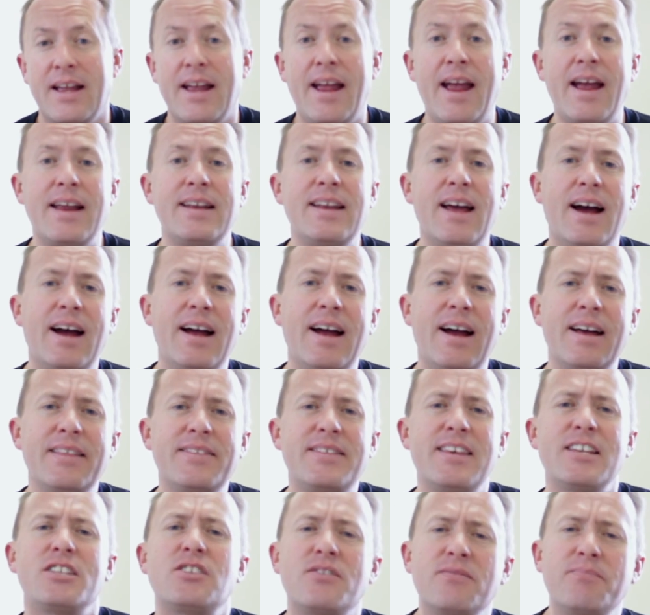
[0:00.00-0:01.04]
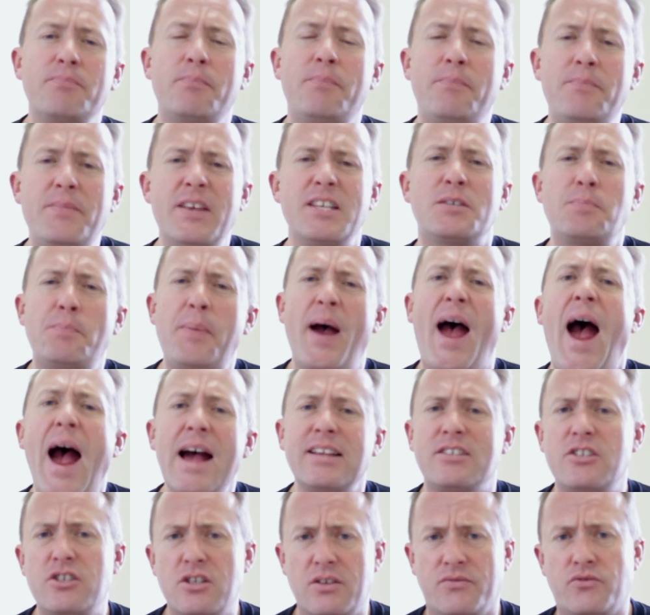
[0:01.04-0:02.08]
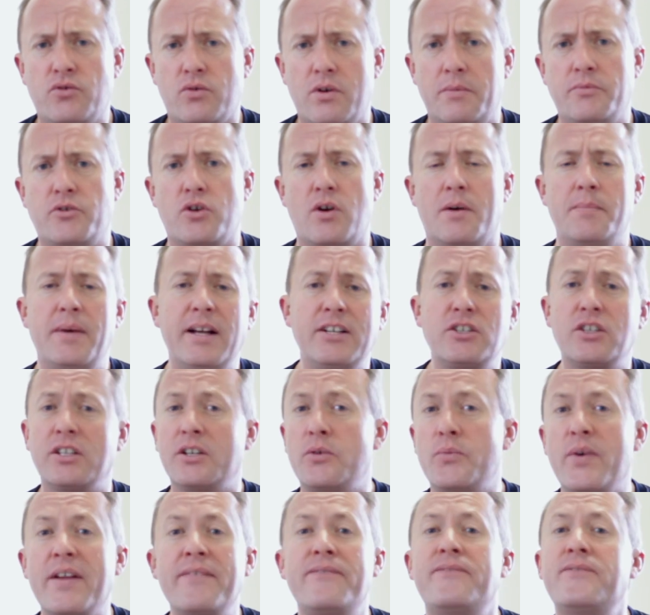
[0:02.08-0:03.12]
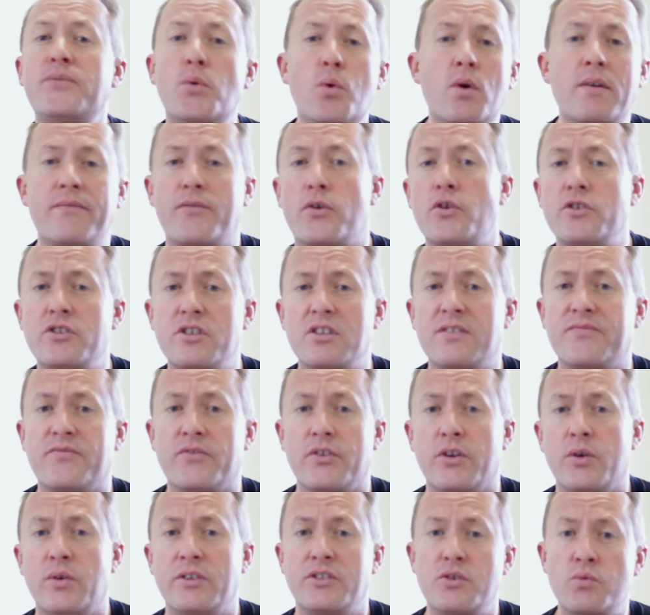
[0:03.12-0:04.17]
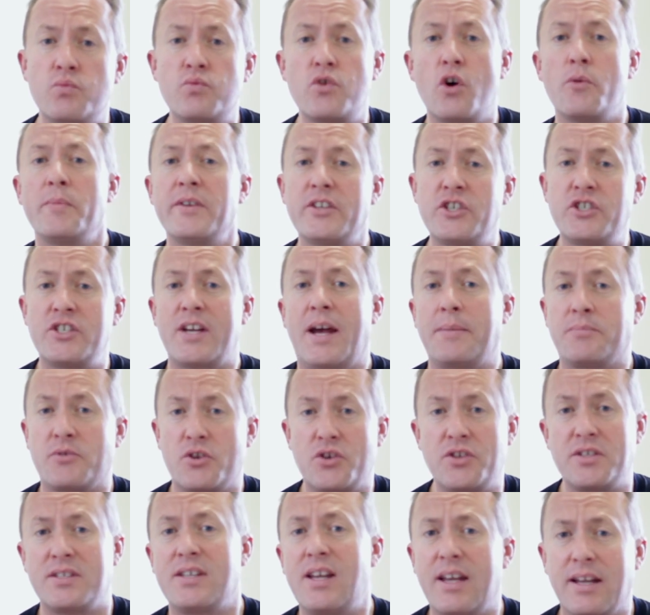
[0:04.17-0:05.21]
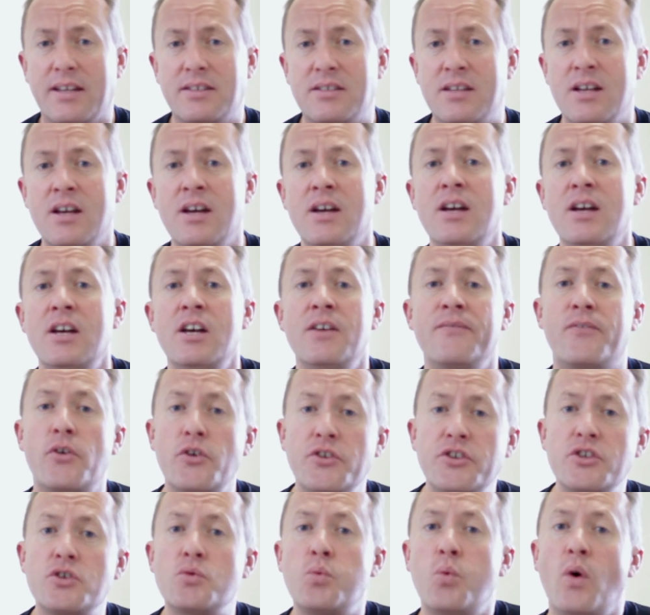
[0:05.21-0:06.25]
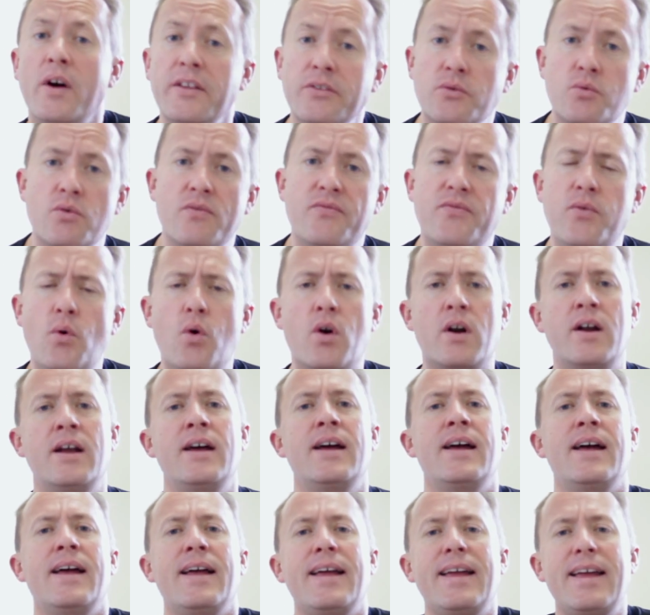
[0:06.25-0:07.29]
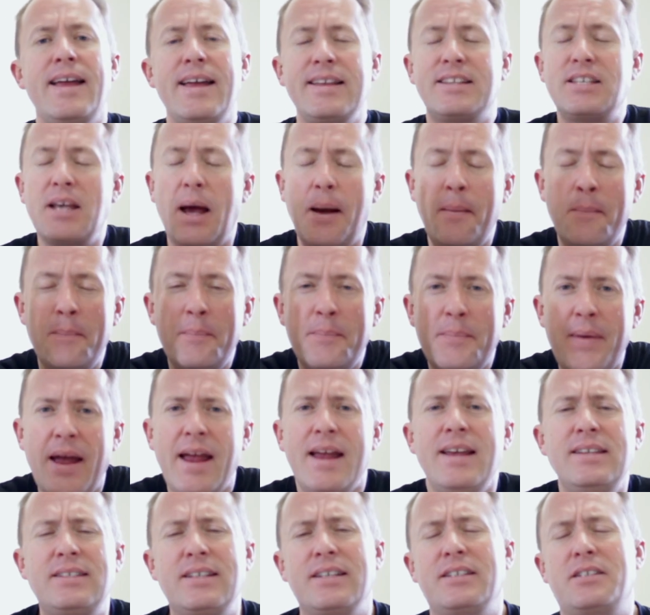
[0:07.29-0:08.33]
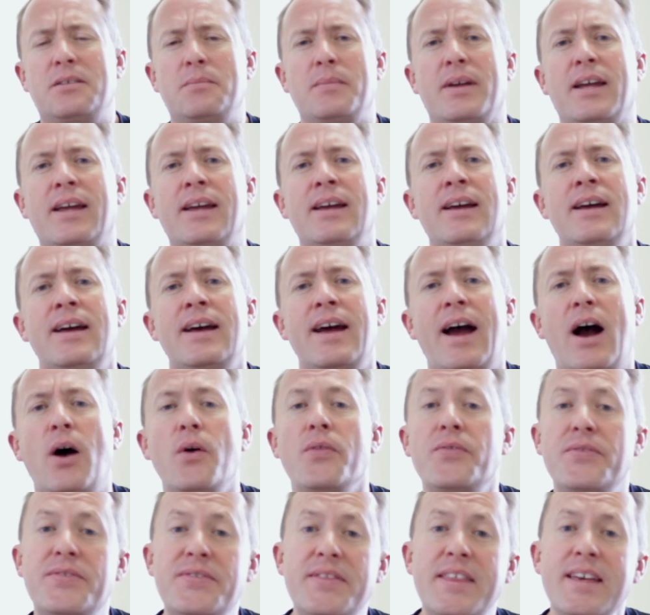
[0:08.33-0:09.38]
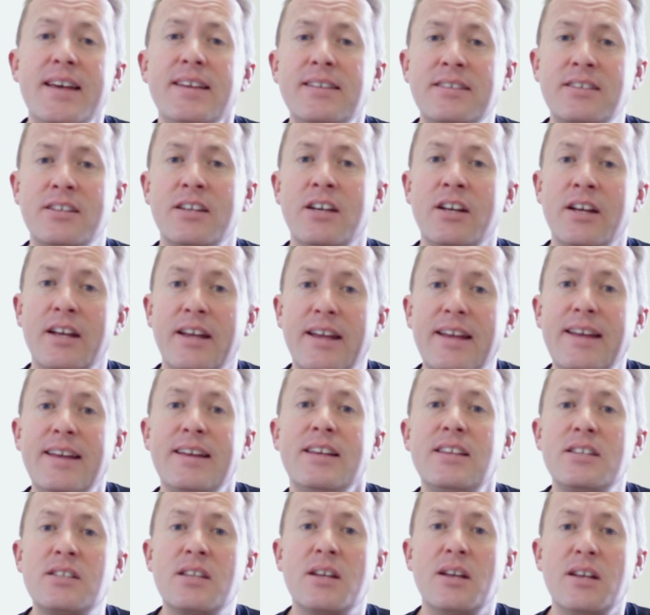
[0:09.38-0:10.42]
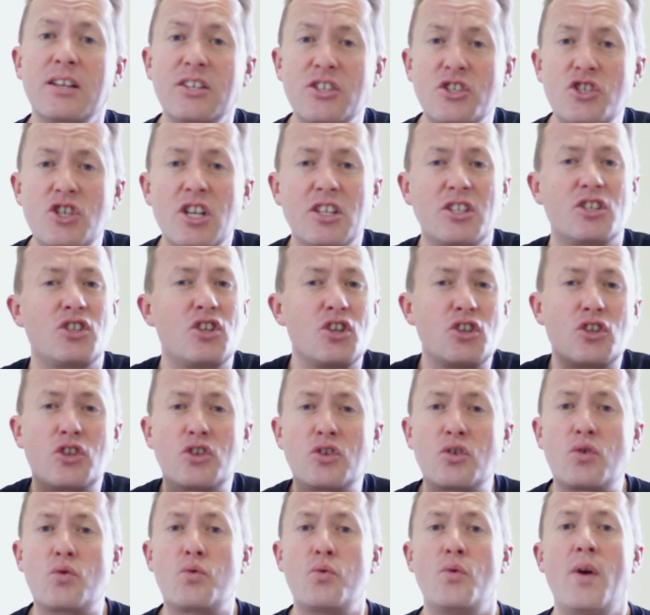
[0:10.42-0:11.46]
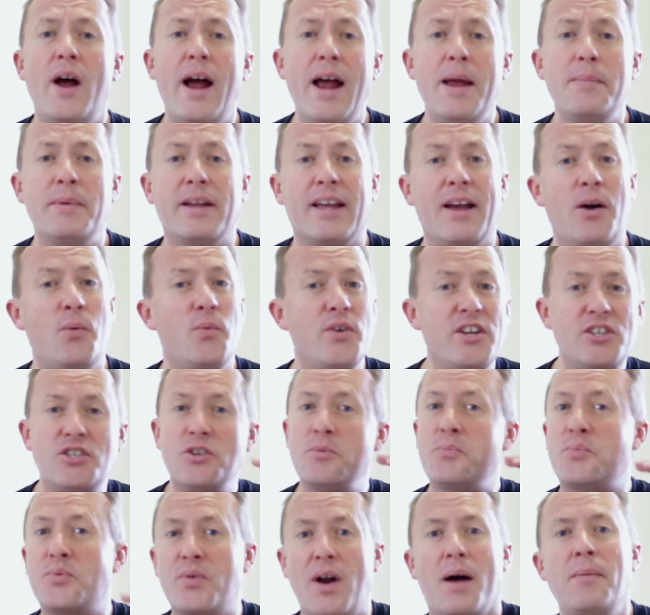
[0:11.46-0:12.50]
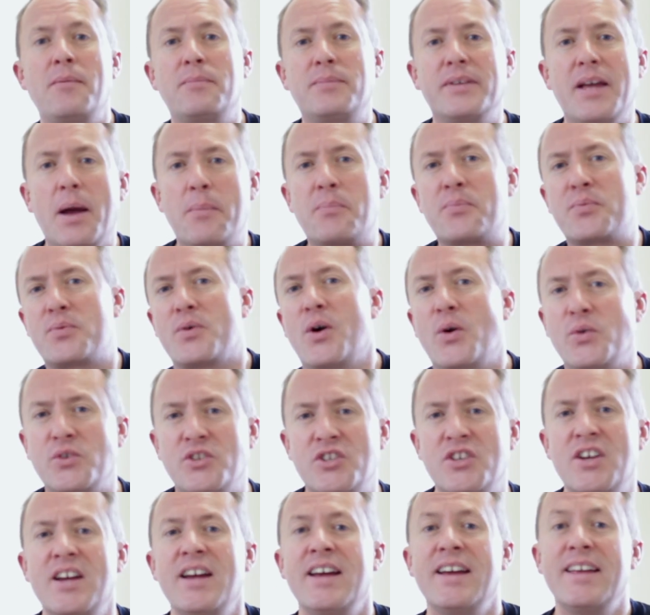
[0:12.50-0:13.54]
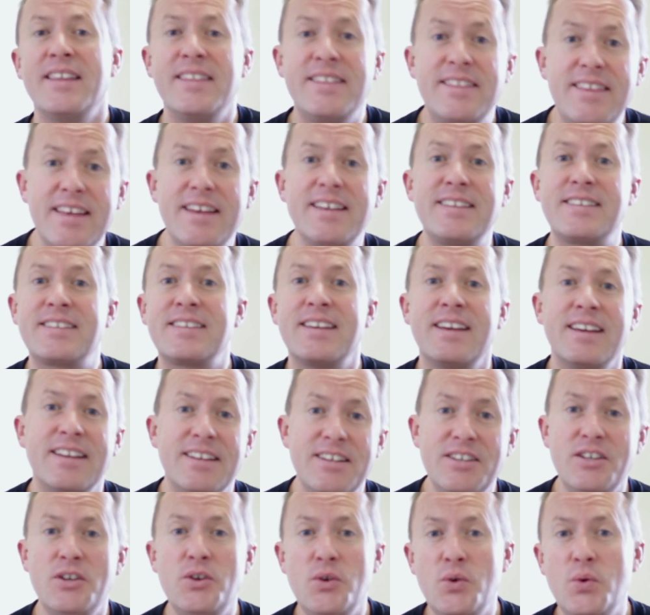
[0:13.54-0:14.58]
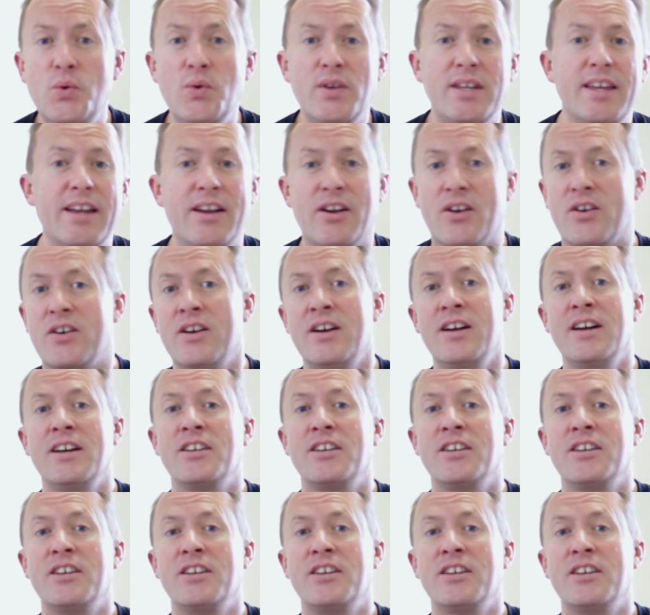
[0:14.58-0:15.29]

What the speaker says: And this passage of scripture, I'm actually going to read four verses for you. It's in Romans chapter 6. Verses 1 through 4, it's amazing to me how this is just describing how we should probably approach this new year.